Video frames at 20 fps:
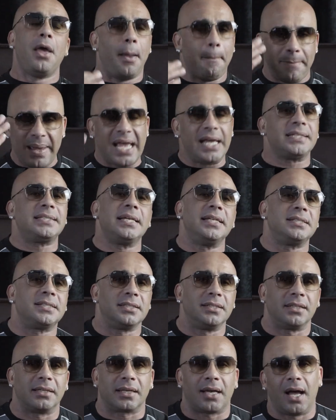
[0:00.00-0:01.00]
Pay attention
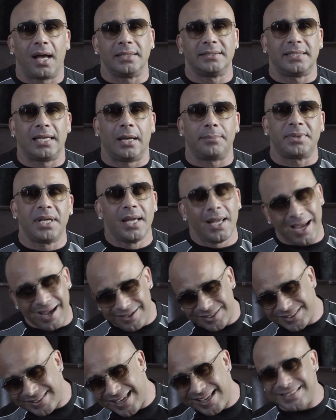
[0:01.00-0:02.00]
to the concept. I
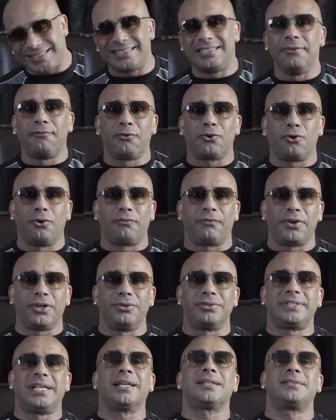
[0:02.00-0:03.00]
understand it's difficult for you
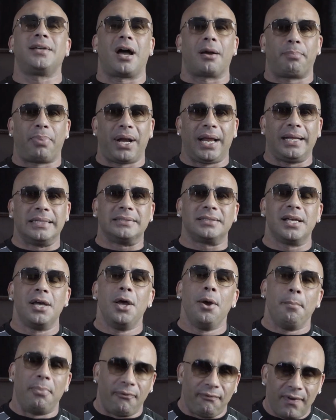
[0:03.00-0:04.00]
TikTok brains,
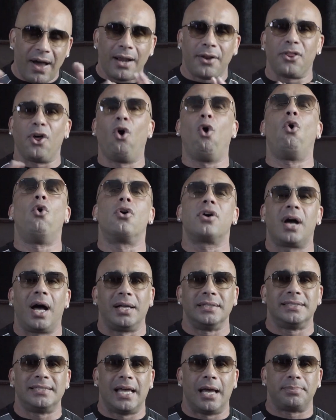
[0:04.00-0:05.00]
but follow the whole
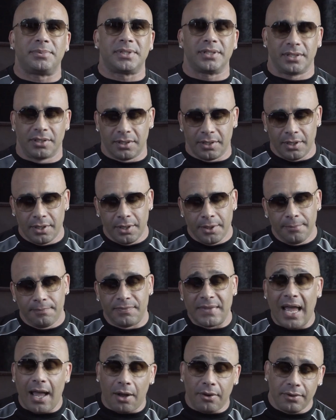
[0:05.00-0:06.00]
concept.
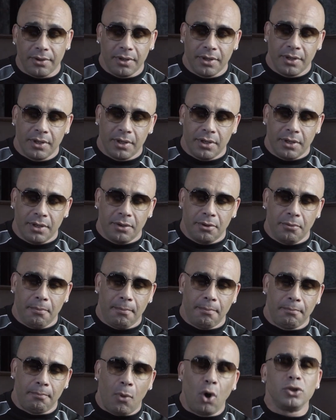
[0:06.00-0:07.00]
Now,
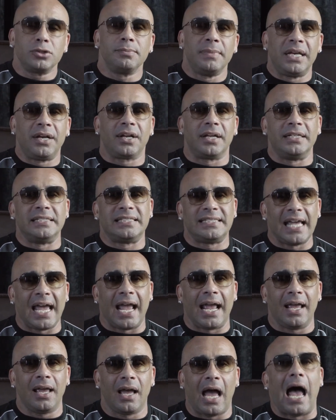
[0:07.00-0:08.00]
most men are going to
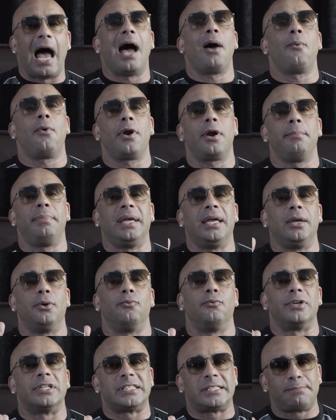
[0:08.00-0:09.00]
say, I want to be
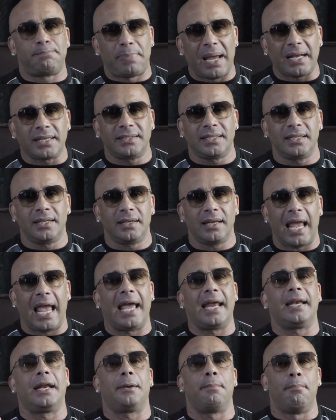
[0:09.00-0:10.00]
respected
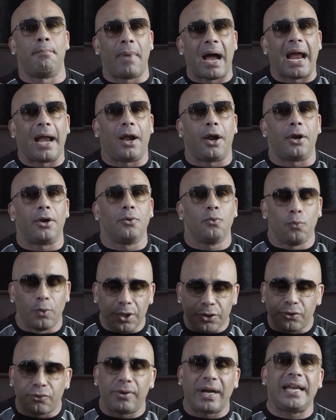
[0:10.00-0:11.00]
and admired
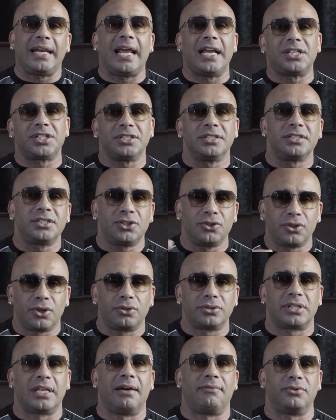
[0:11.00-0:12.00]
with gradations to
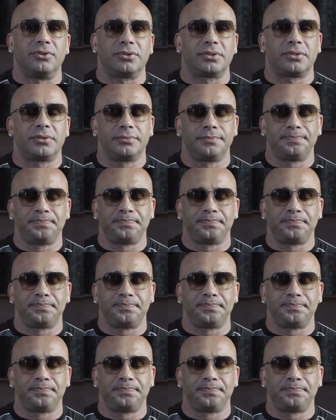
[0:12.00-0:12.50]
those levels.